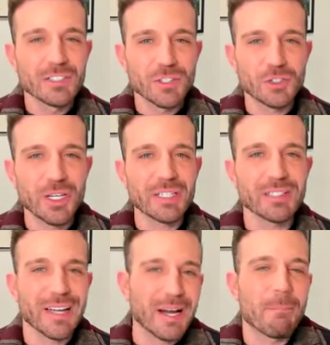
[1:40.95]
So
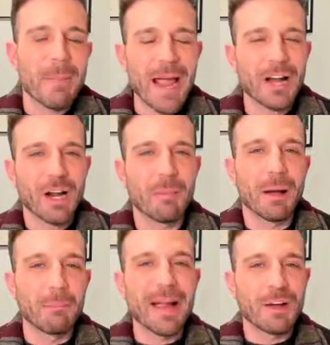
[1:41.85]
she's like a
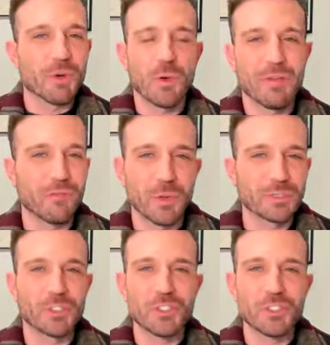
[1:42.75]
micro influencer.